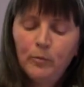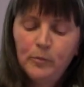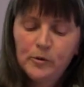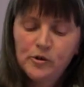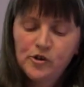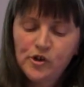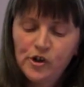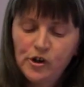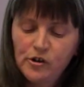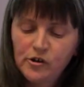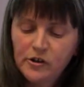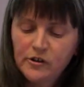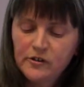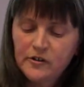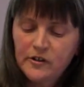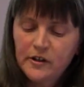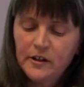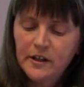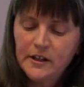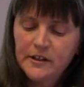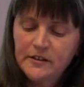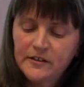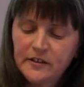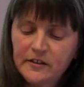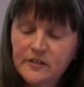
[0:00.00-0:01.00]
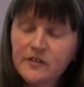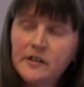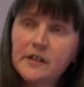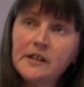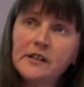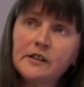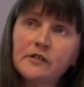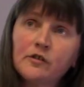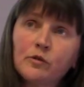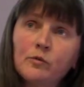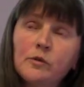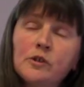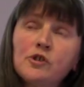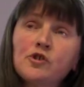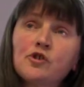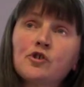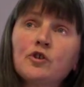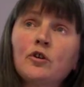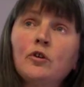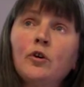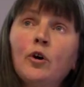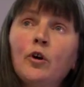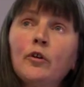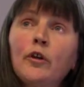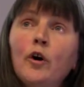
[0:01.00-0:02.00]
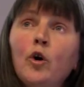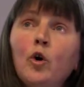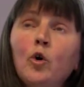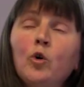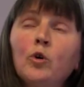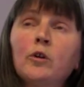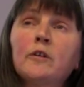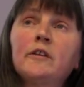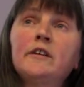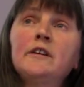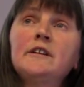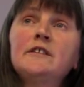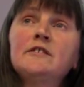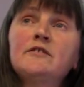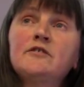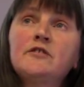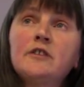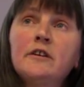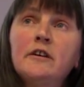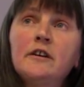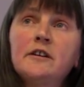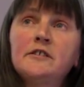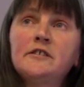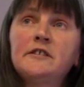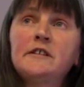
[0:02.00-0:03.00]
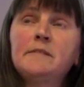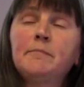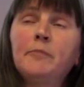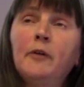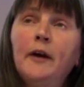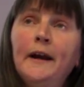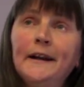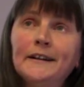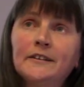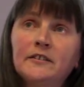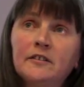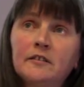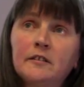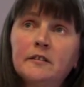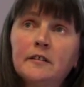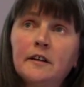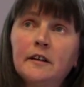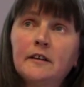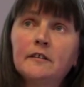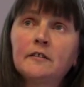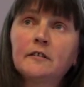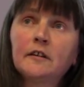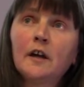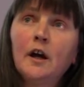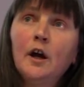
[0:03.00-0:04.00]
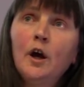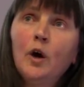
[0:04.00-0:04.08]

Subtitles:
opportunity to seek to ensure that all of these dirty practices,